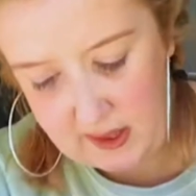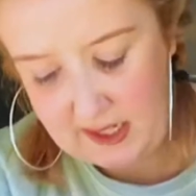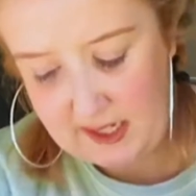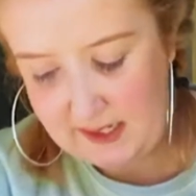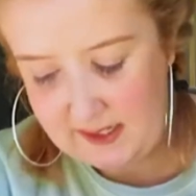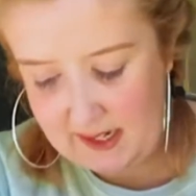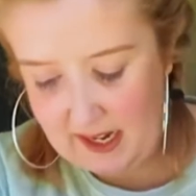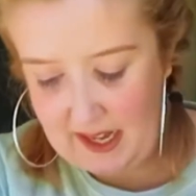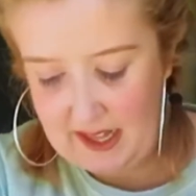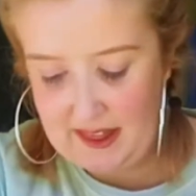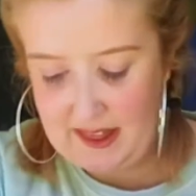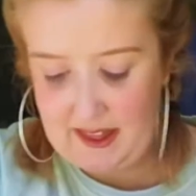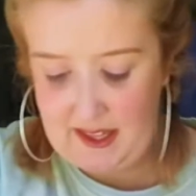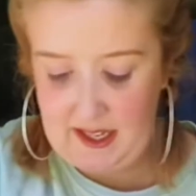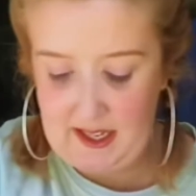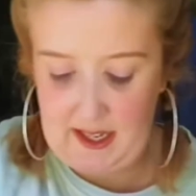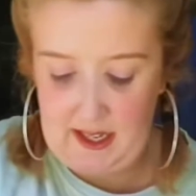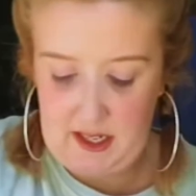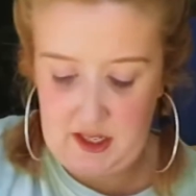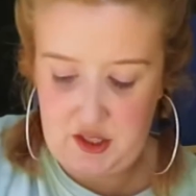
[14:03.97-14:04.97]
these are
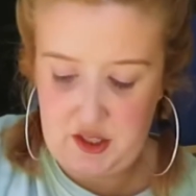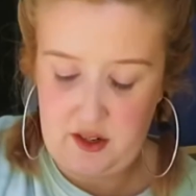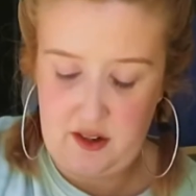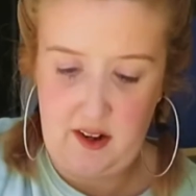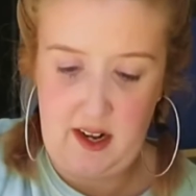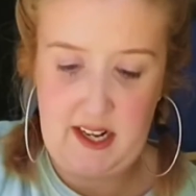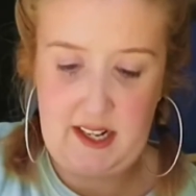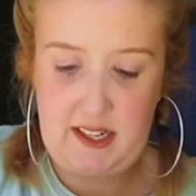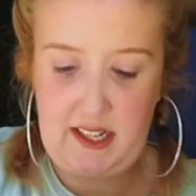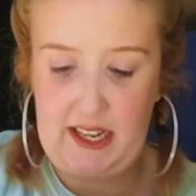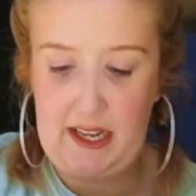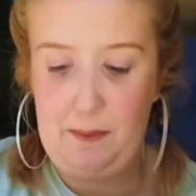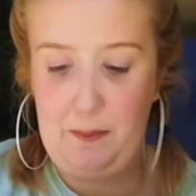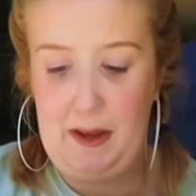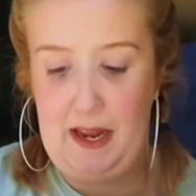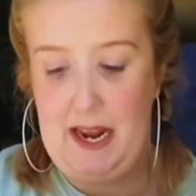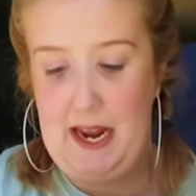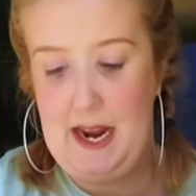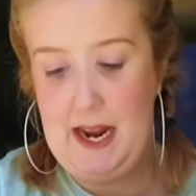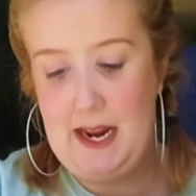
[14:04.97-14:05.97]
the tracky
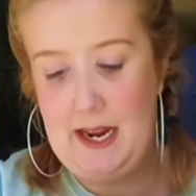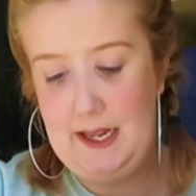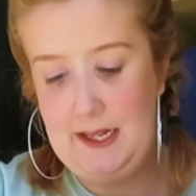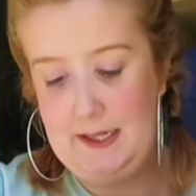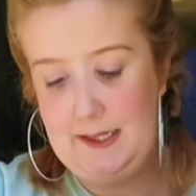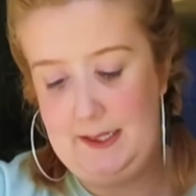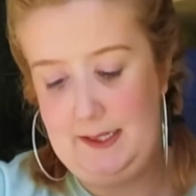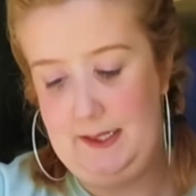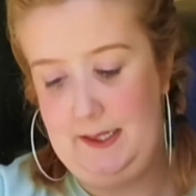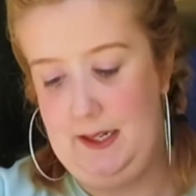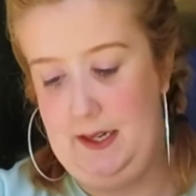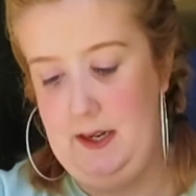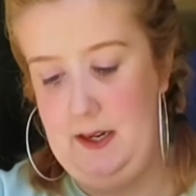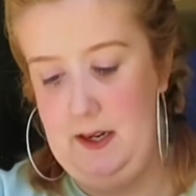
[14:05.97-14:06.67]
pants.